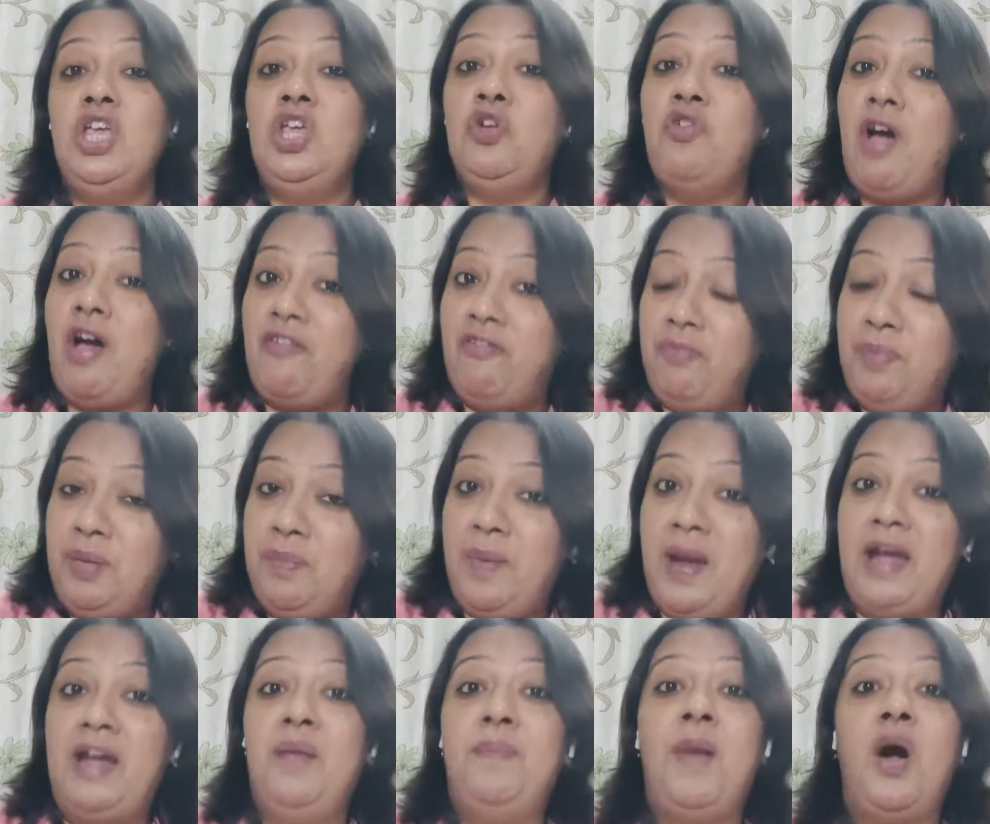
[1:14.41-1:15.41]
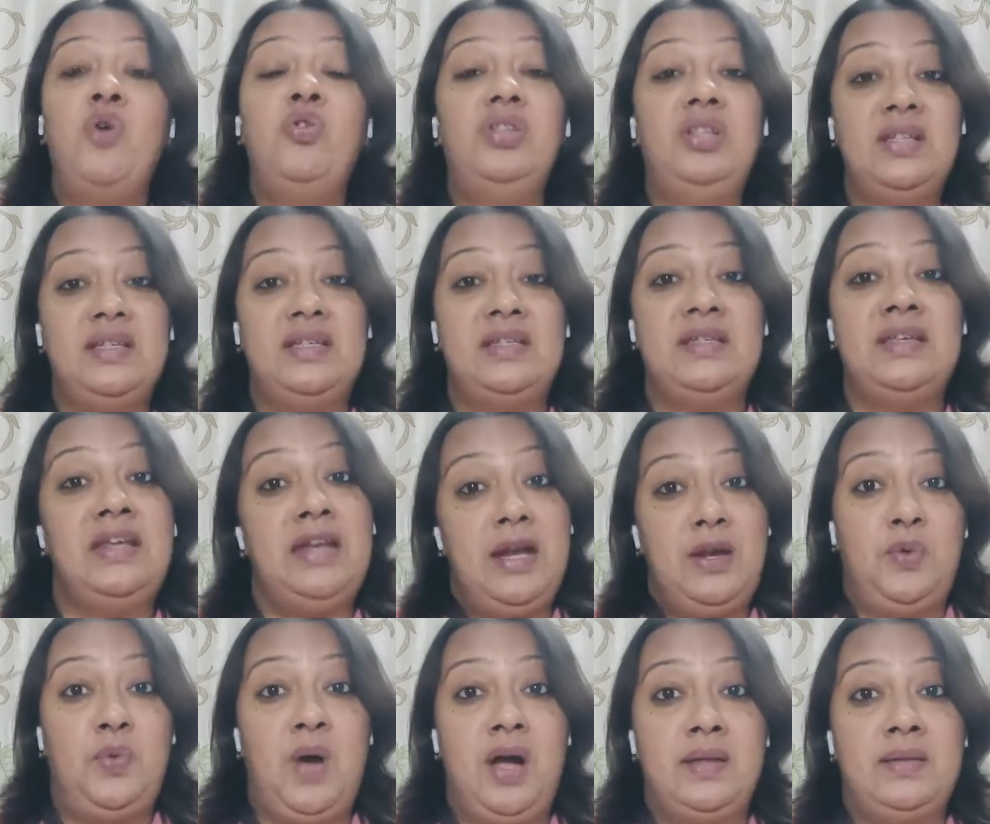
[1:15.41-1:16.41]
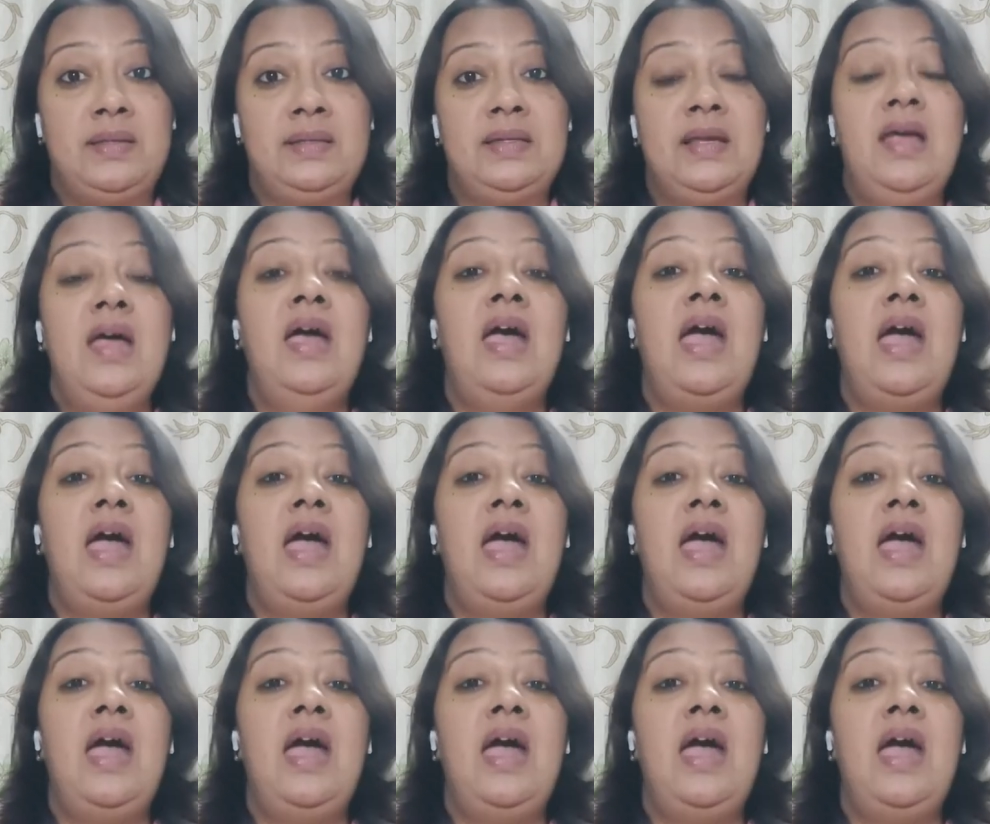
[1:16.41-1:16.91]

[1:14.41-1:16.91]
you have prepared about this in advance,